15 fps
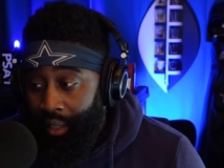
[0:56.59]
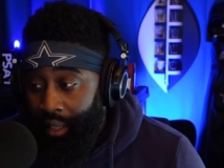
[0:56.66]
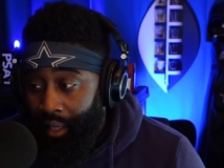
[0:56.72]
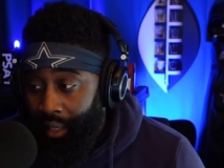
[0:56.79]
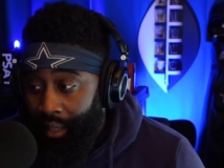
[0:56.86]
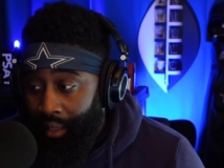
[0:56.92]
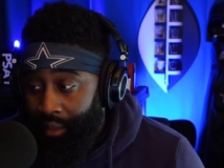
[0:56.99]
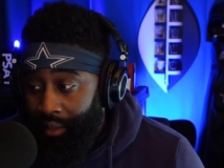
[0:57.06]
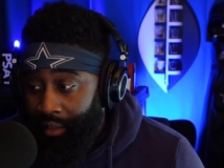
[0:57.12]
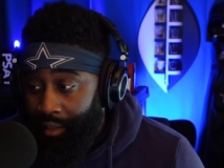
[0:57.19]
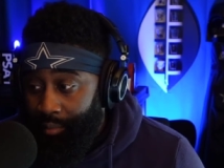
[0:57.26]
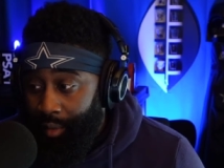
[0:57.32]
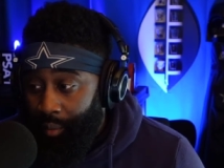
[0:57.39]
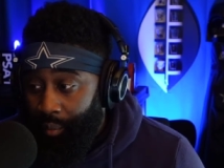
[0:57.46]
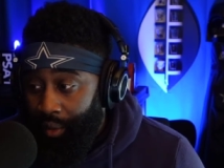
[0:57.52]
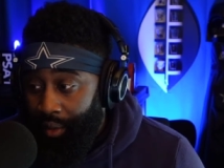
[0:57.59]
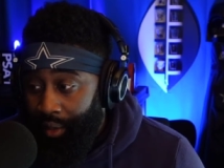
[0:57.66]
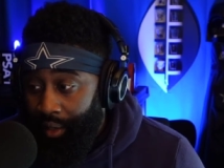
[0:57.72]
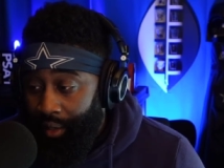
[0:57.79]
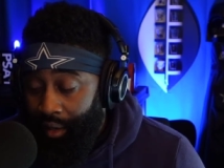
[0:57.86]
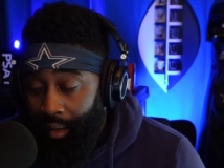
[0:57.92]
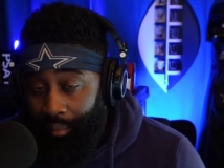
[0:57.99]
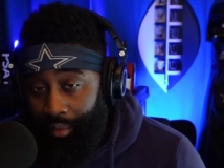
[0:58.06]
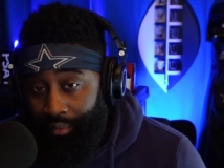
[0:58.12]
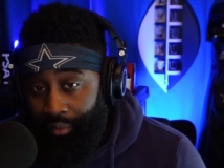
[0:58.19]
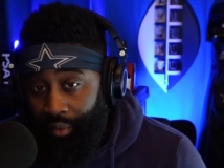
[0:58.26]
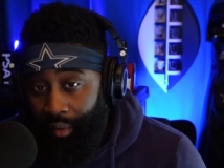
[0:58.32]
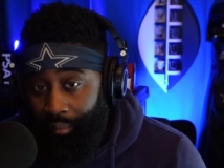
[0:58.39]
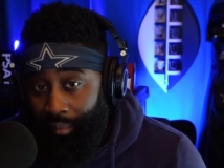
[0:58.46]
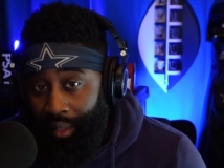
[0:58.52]
And he's been wearing that number
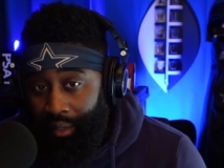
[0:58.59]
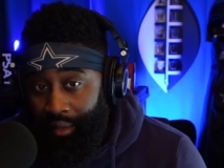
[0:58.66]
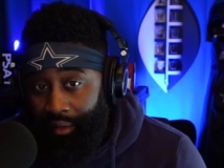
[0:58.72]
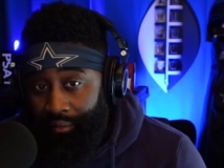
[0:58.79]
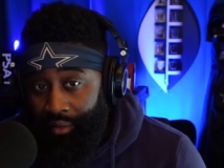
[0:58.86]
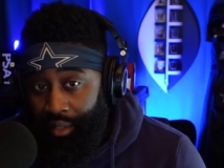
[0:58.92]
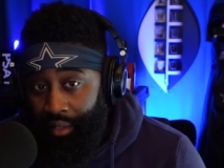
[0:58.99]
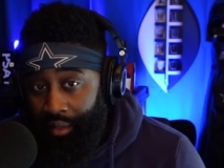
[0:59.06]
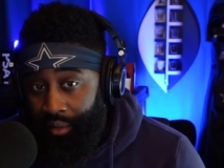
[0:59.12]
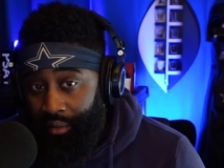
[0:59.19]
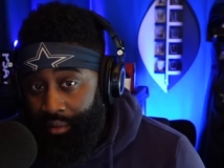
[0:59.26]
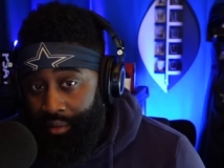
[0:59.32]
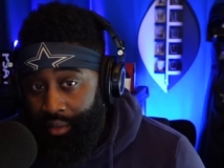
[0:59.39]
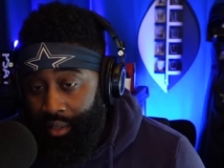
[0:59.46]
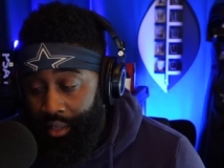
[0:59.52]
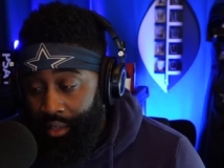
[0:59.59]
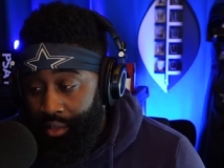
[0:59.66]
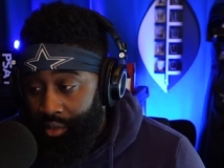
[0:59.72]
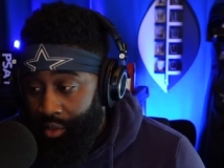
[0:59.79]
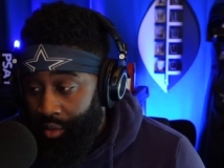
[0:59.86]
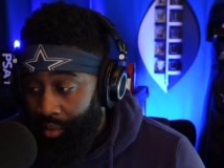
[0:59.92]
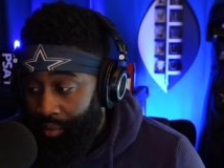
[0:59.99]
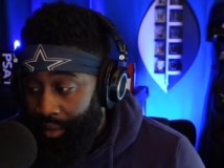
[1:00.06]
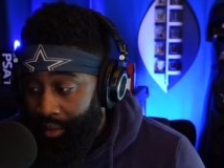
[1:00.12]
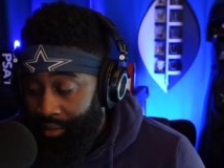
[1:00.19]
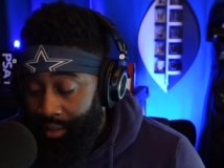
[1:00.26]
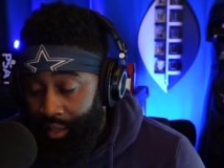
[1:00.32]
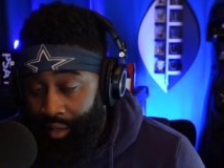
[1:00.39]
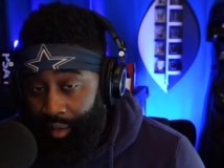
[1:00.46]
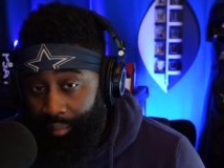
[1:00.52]
for many of years. So that's L